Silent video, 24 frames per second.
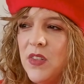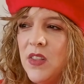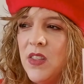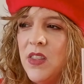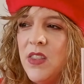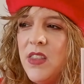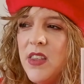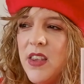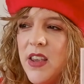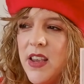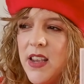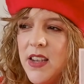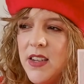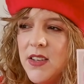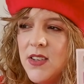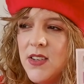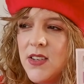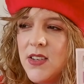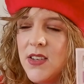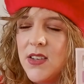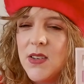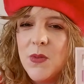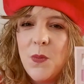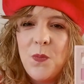
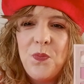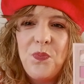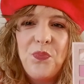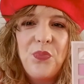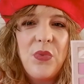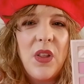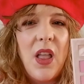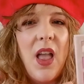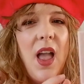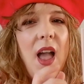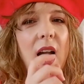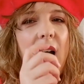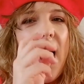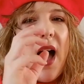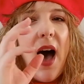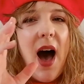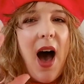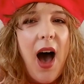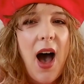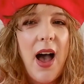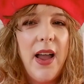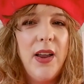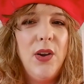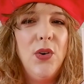This,
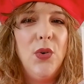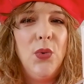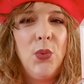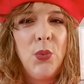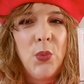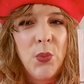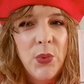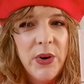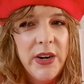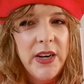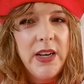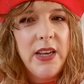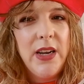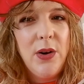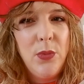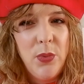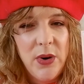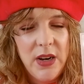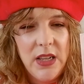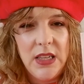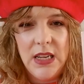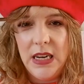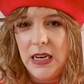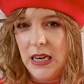I really,
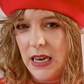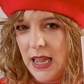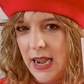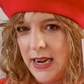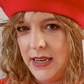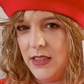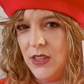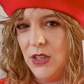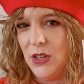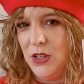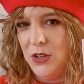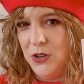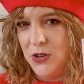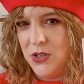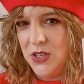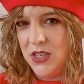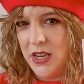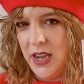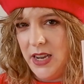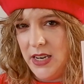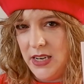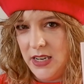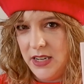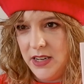really like the
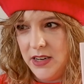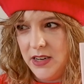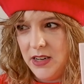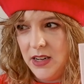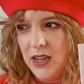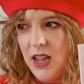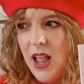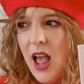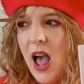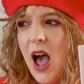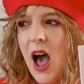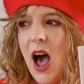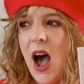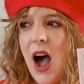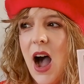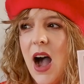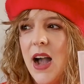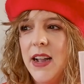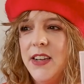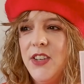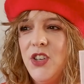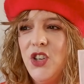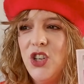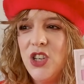looks I did.
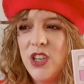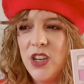I